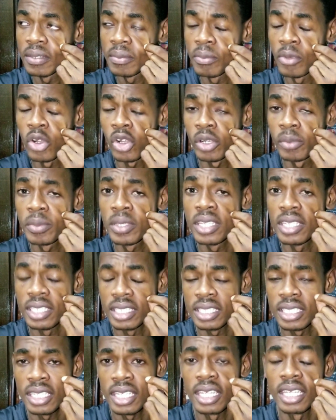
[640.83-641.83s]

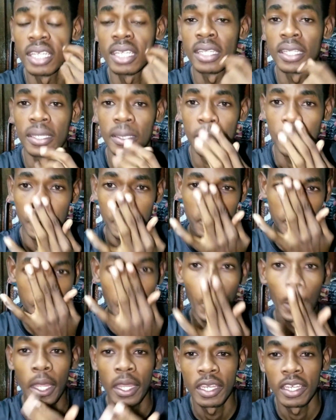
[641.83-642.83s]
Barbies, yeah.
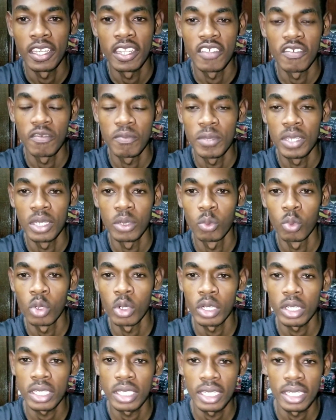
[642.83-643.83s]
They've been
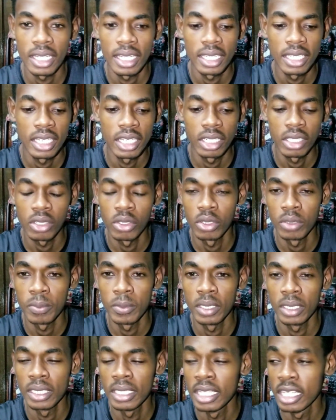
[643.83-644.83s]
working and
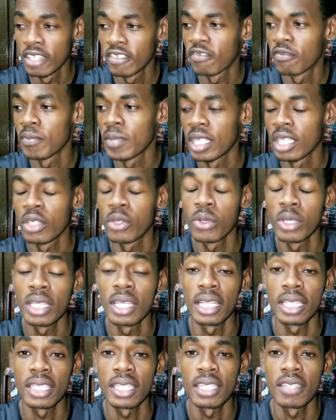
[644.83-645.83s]
they've been going
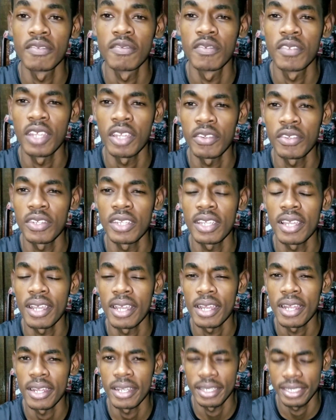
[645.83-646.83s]
at it very
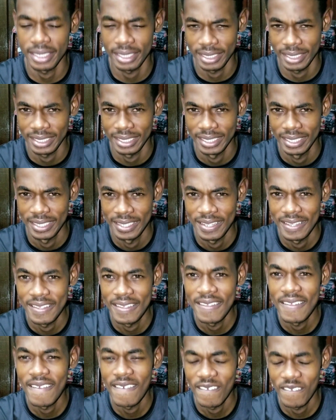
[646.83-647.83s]
hard.
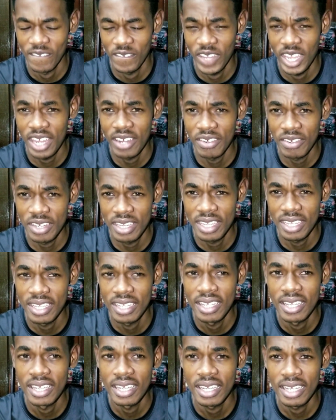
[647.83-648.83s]
Very
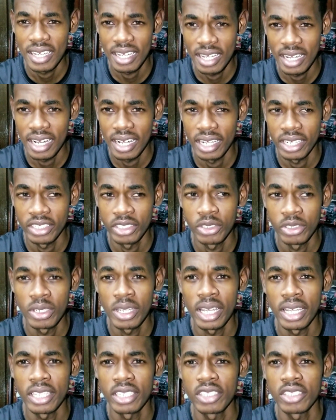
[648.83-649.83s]
hard. You
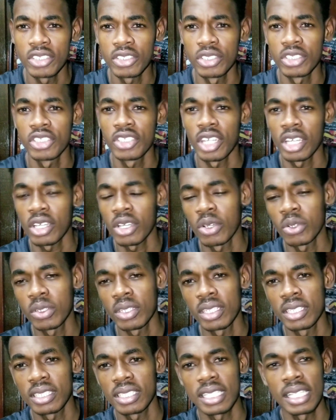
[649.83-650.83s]
guys should check out
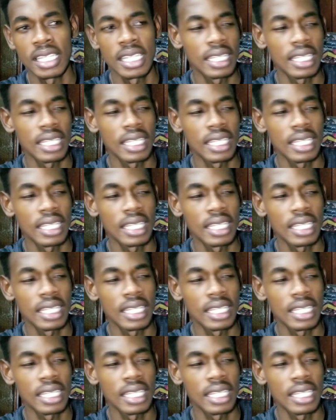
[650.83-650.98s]
his